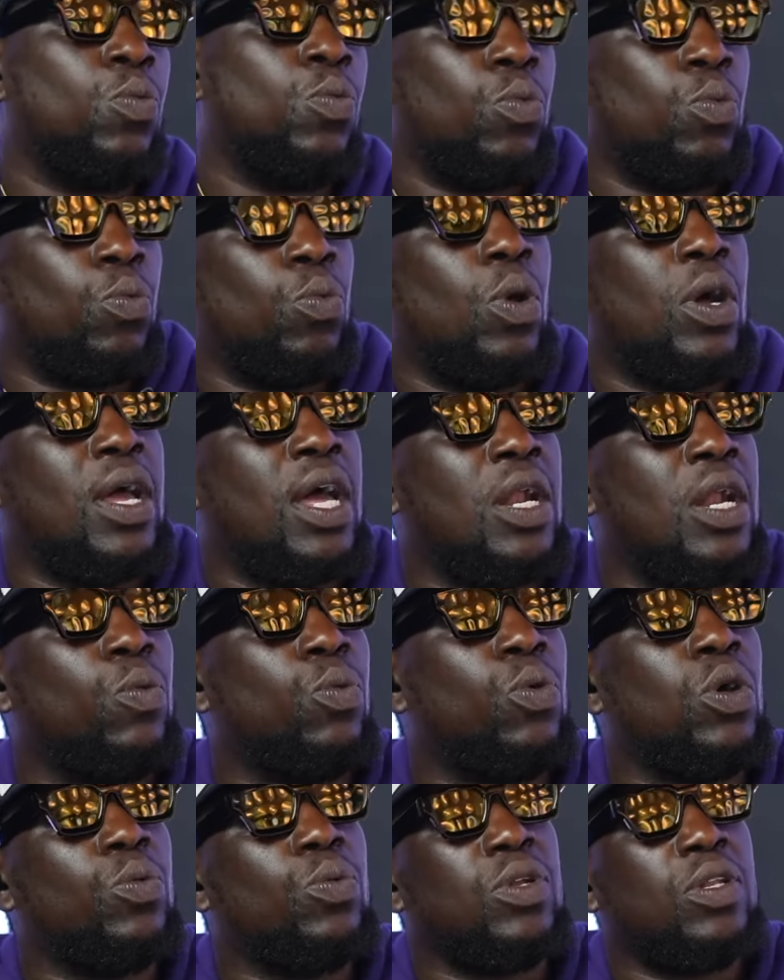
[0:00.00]
what kind of
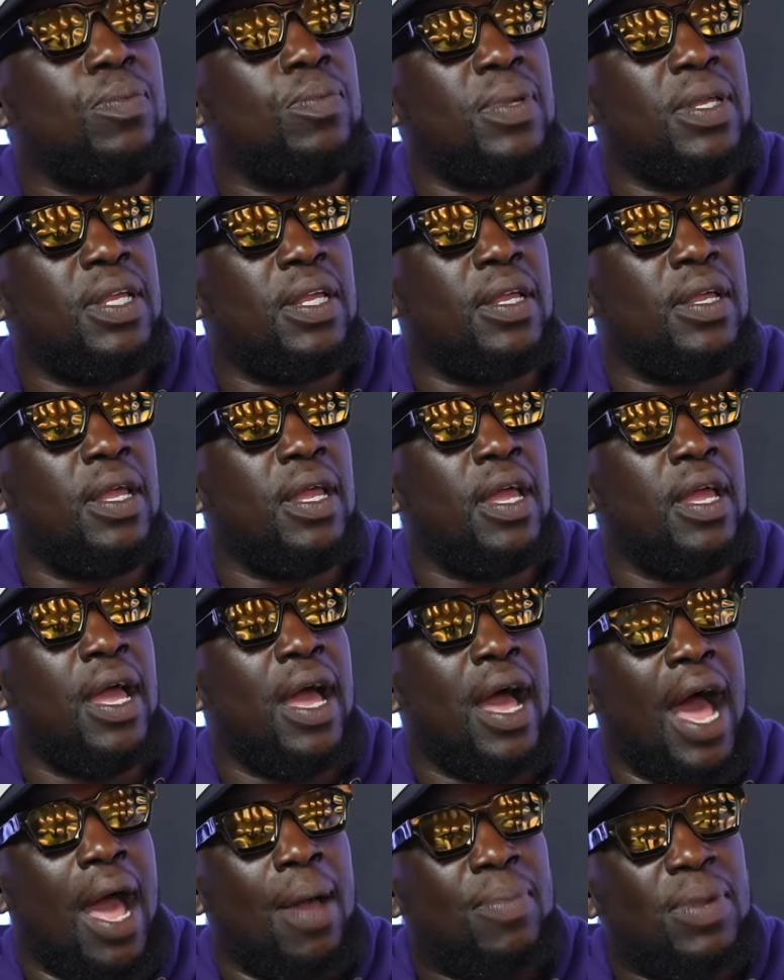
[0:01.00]
world would it be?
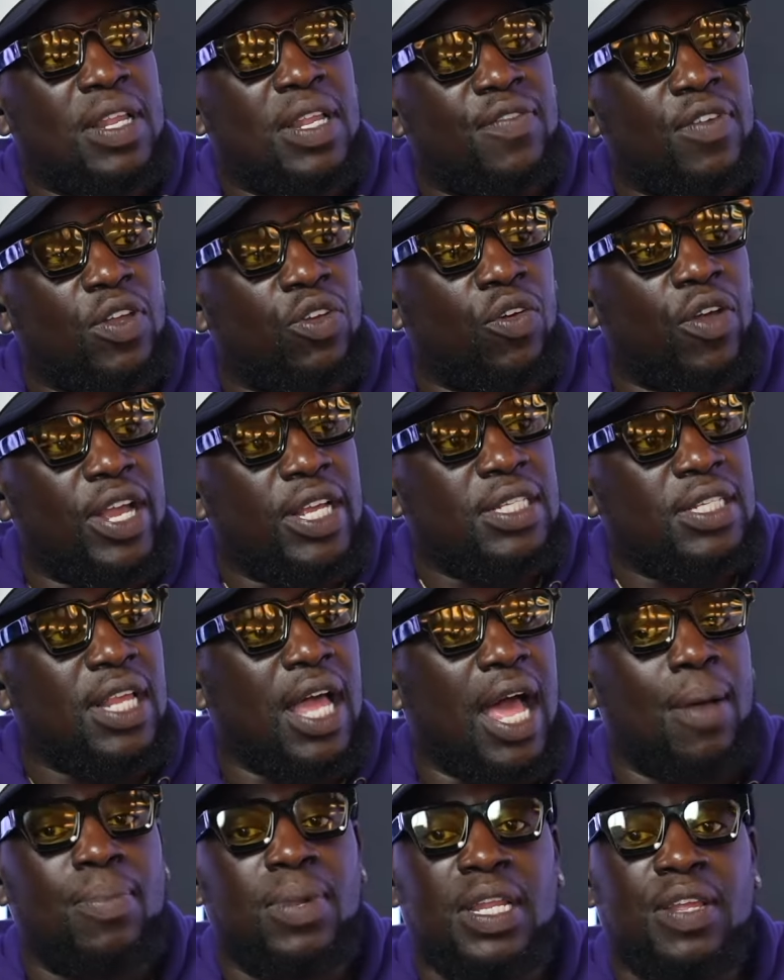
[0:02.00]
I believe in grace. I
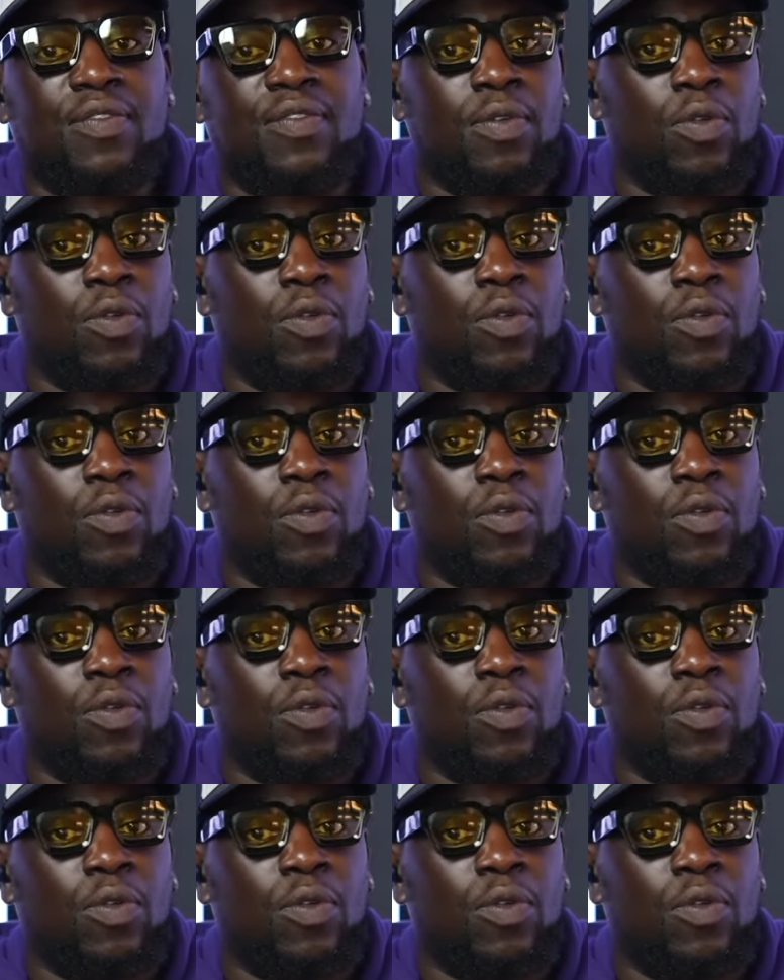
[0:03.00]
believe in